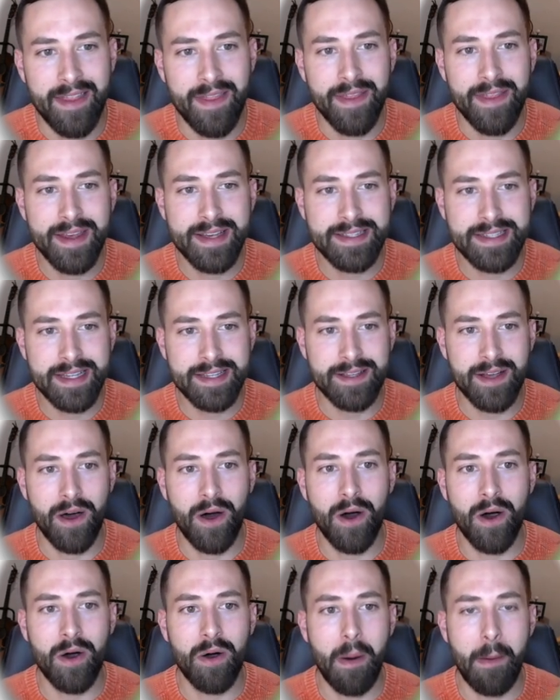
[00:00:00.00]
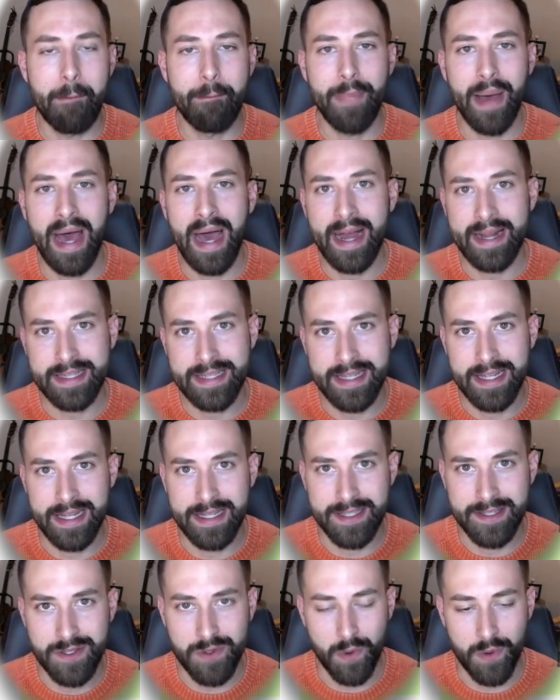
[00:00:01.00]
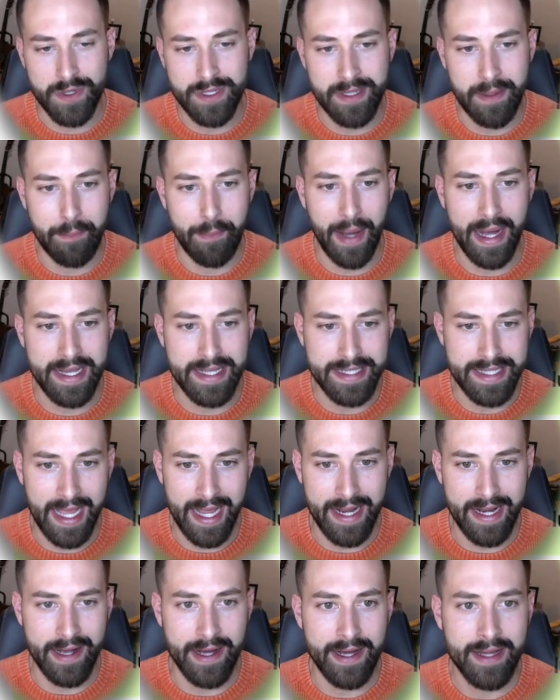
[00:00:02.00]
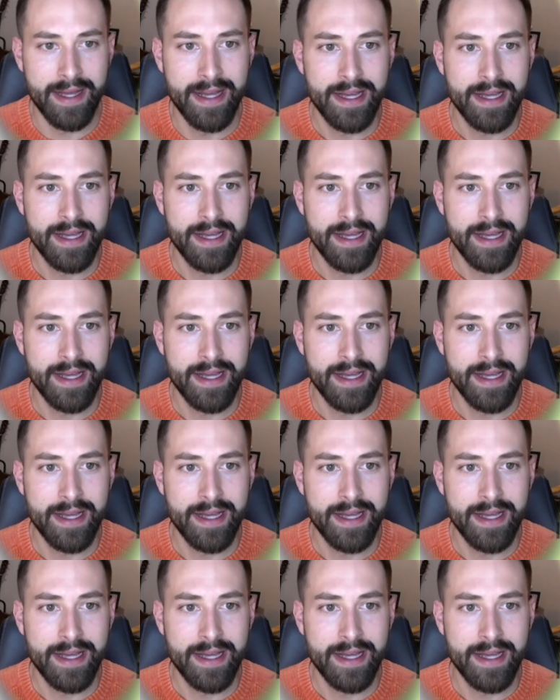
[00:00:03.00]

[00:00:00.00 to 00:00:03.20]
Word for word: this is all backed and sourced by data.